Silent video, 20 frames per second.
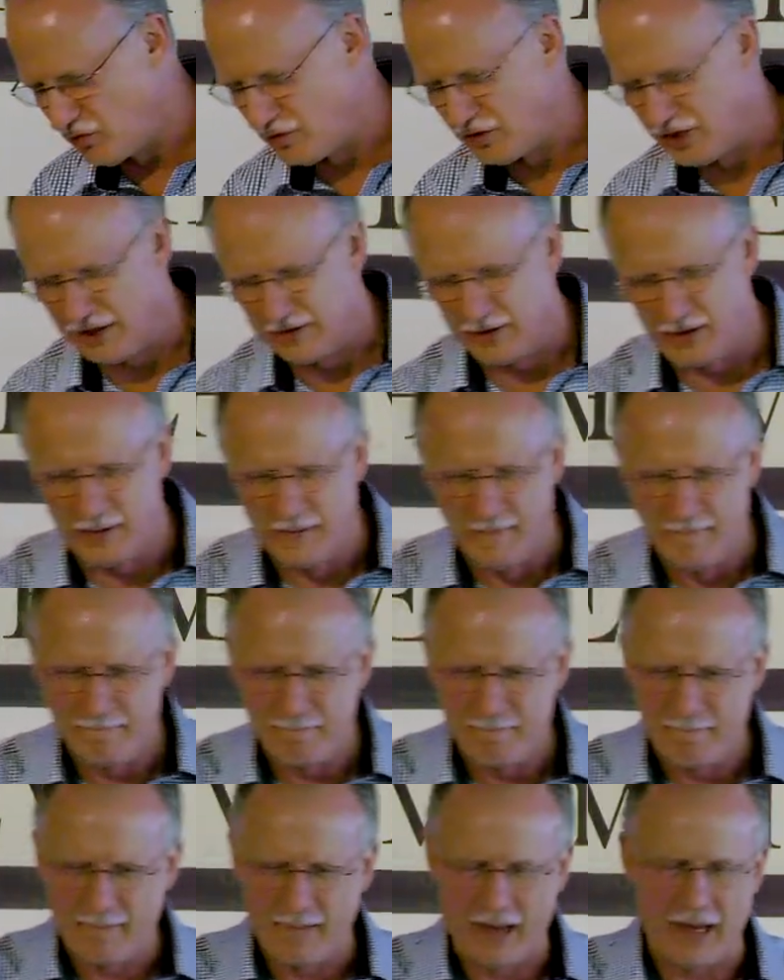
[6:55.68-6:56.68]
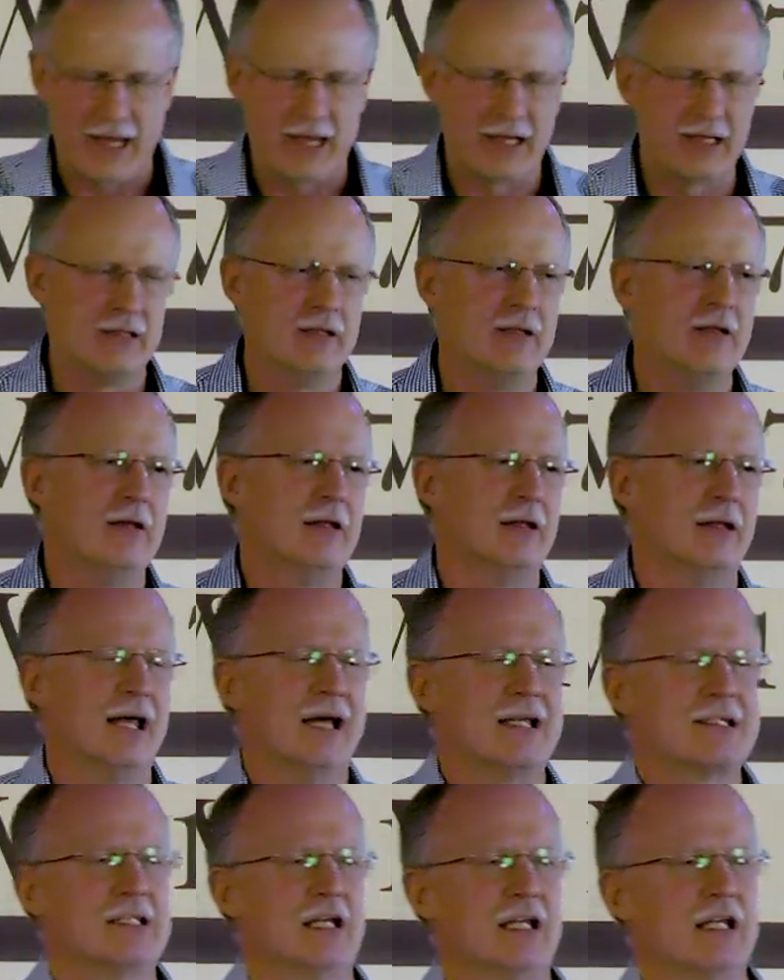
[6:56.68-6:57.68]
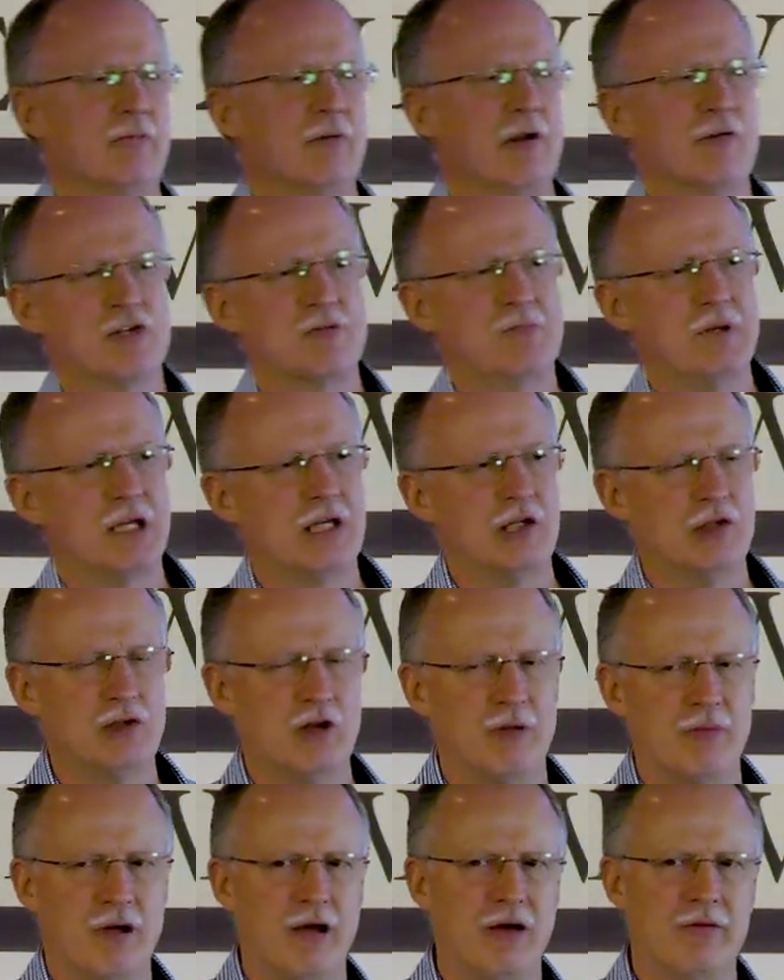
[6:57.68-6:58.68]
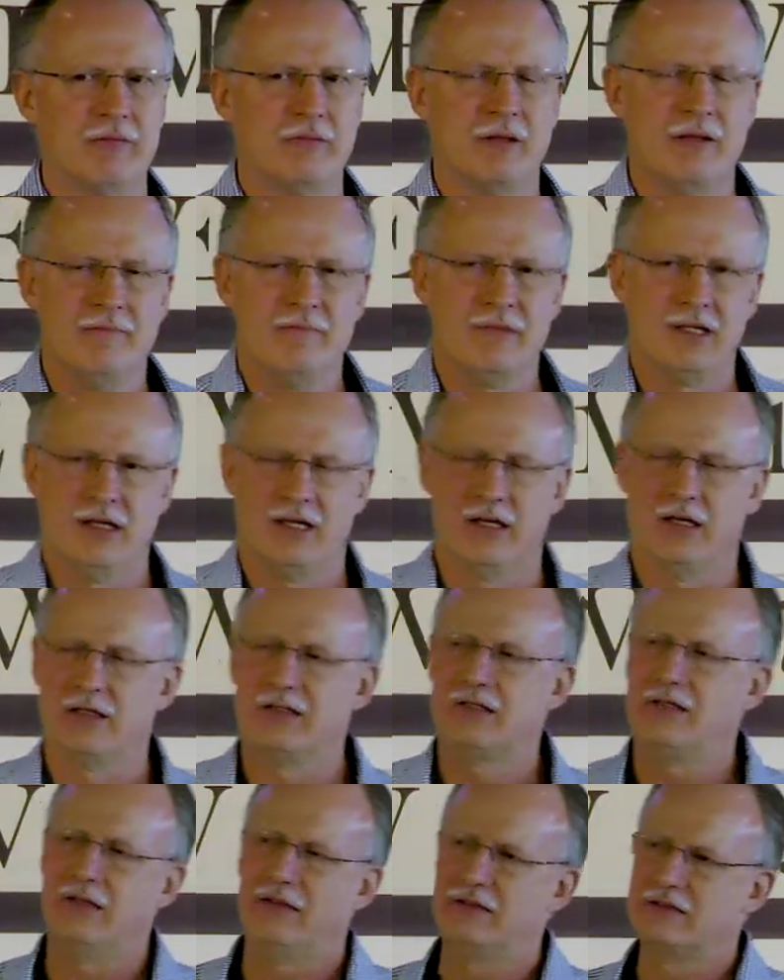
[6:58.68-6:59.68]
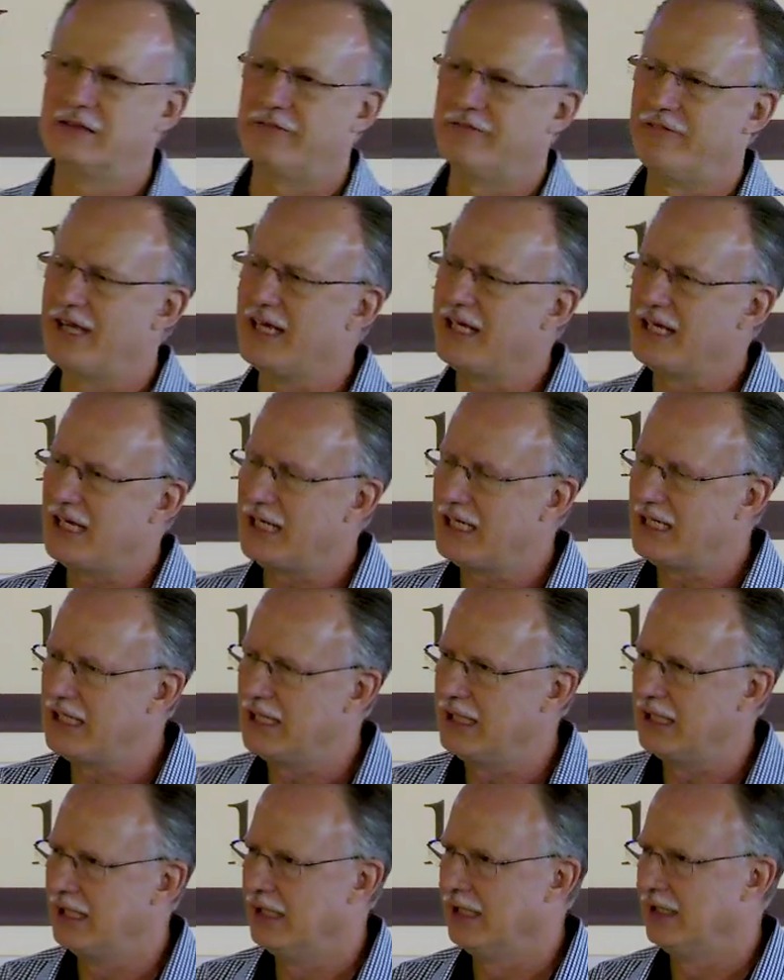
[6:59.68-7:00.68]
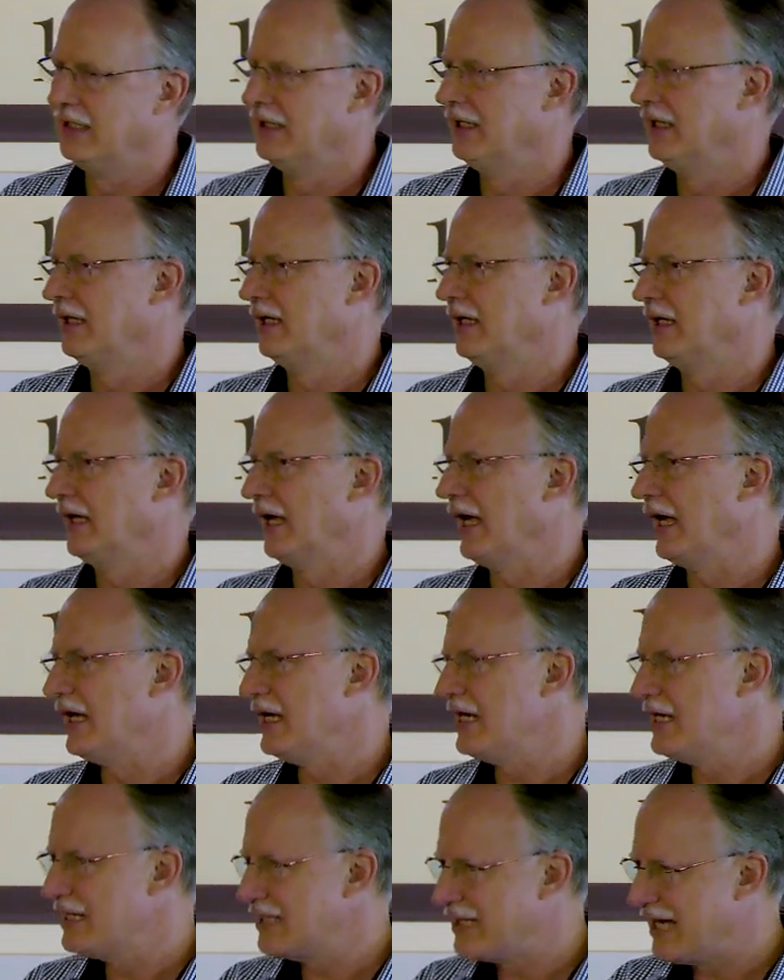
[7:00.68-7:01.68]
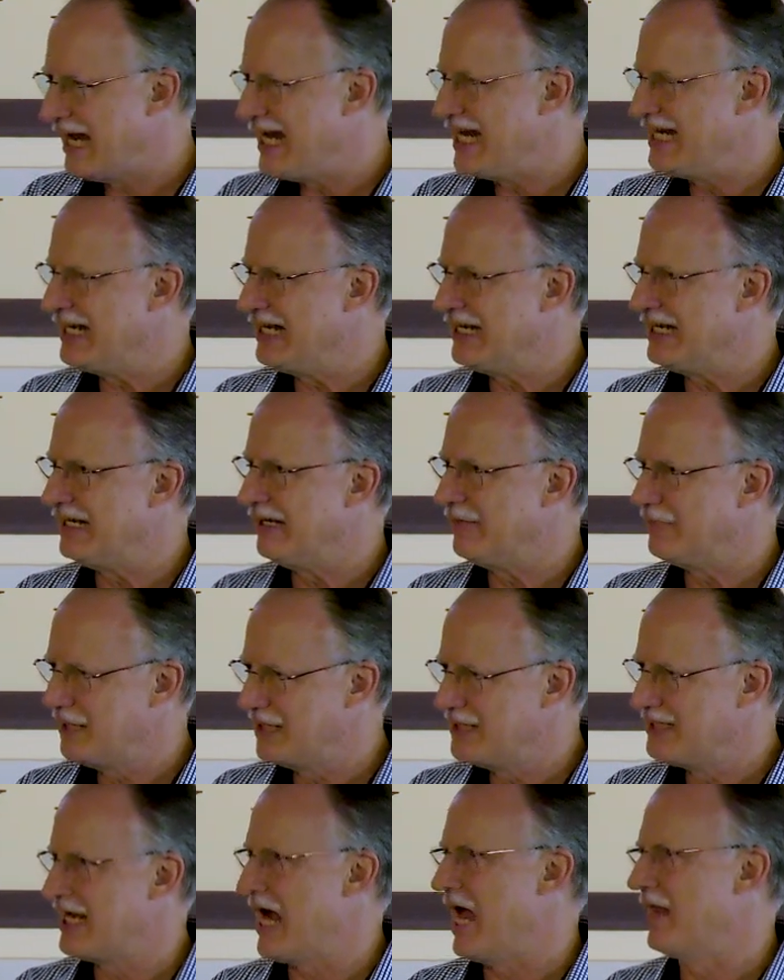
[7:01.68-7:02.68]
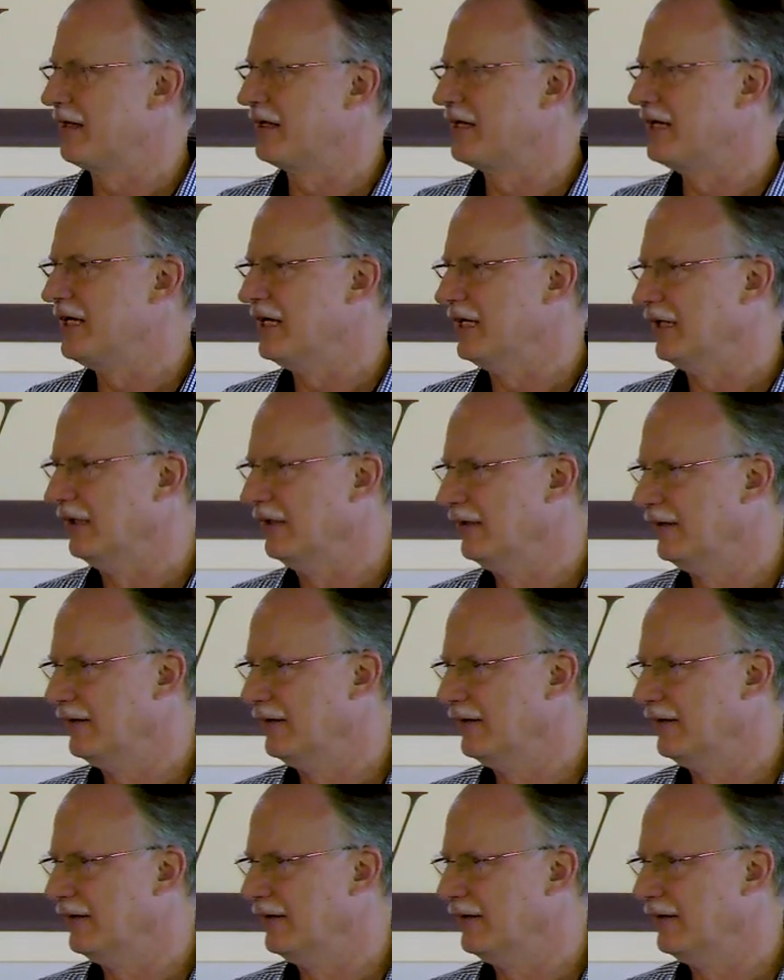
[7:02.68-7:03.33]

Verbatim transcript: to another. And last Sunday we were speaking to you about uh, cultivating a Canaan mentality.